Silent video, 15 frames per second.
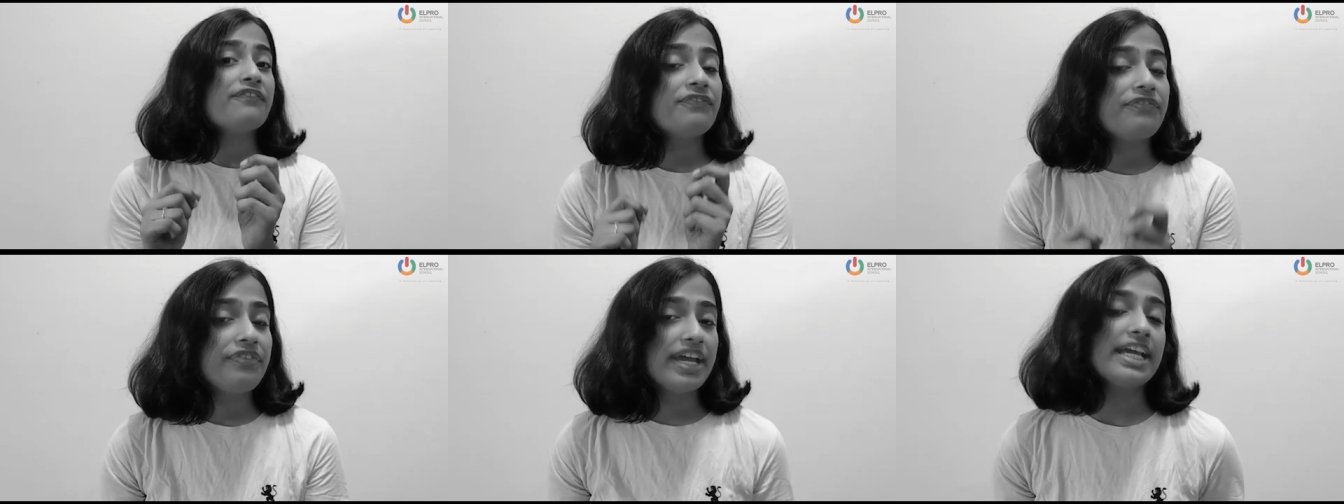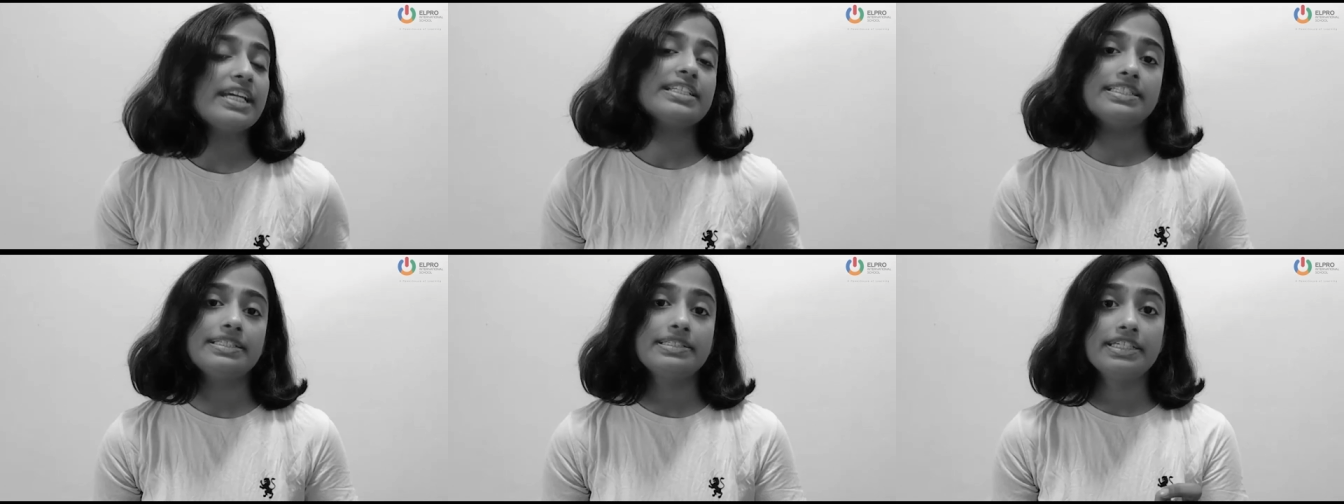
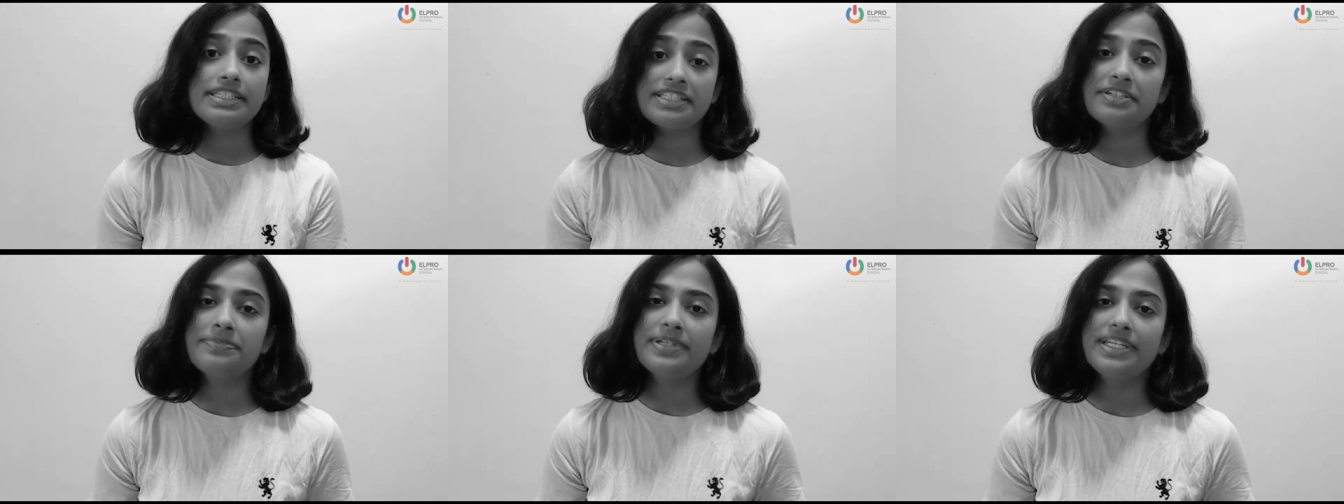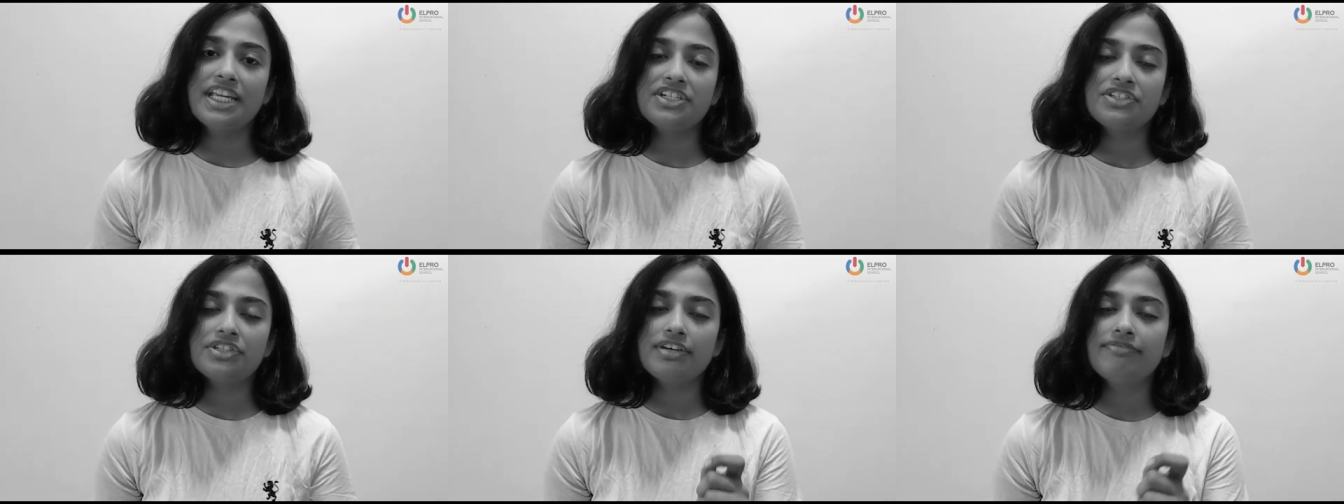face
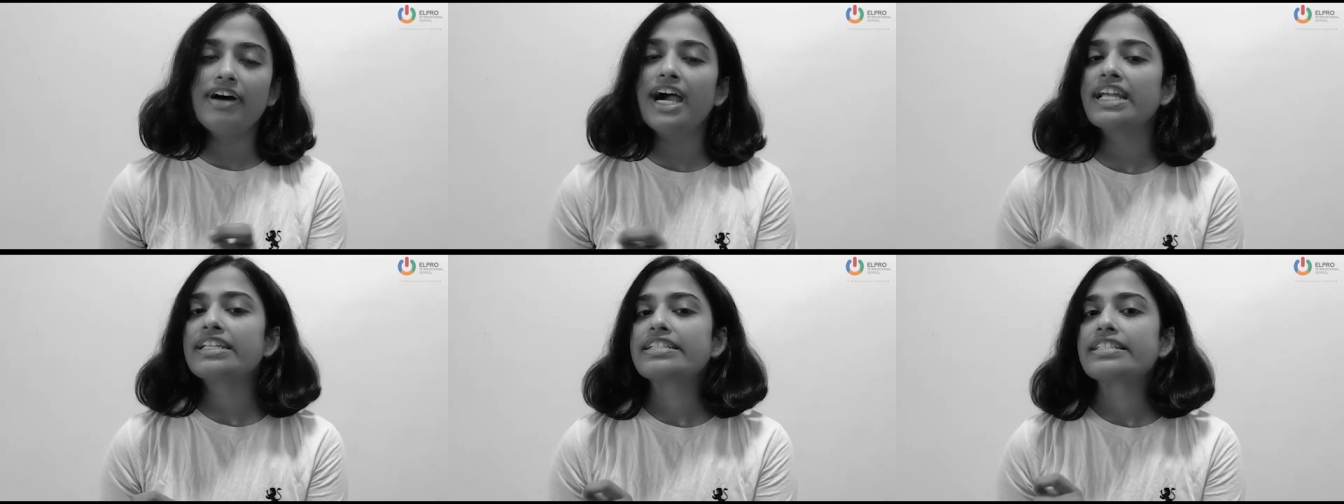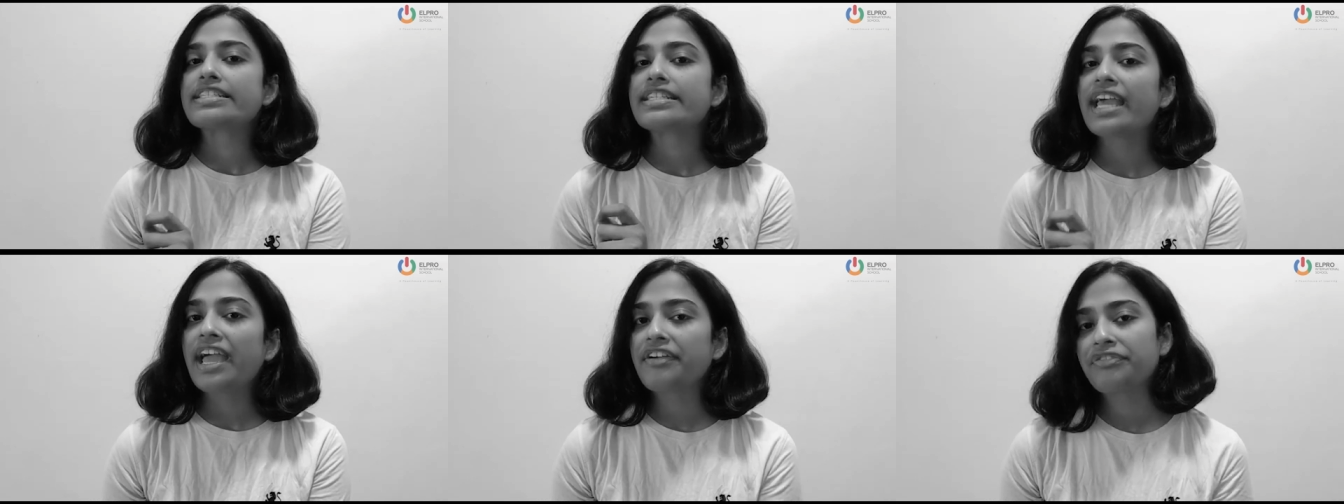discrimination and violence
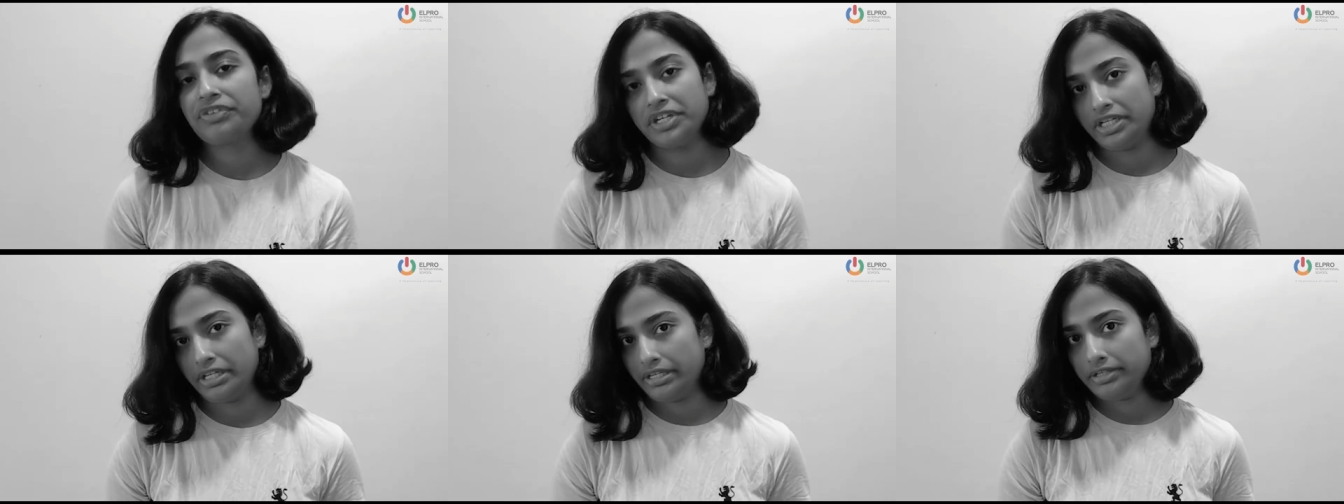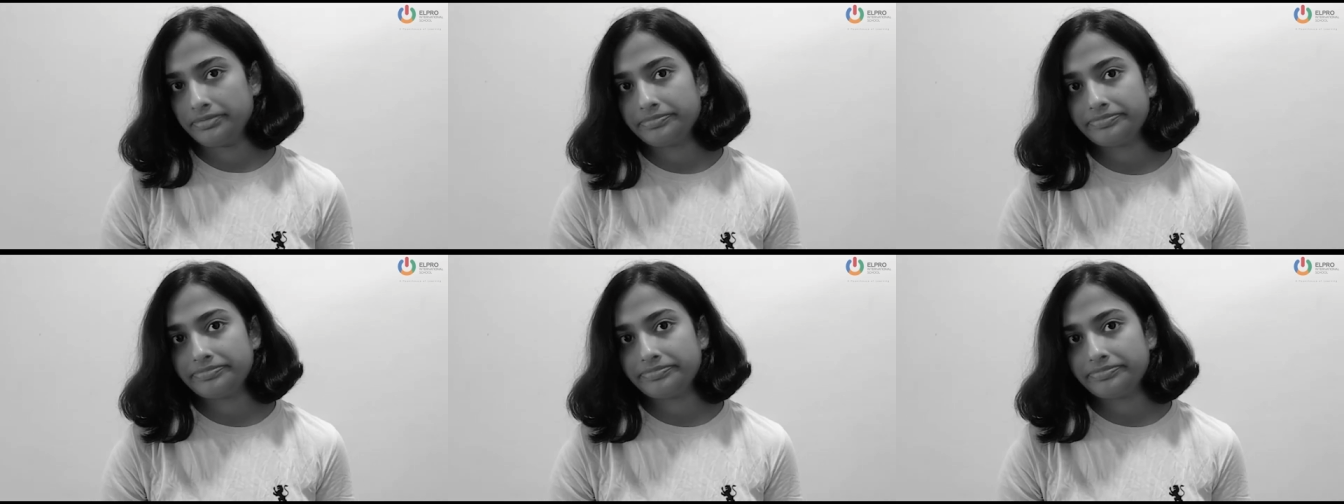every year.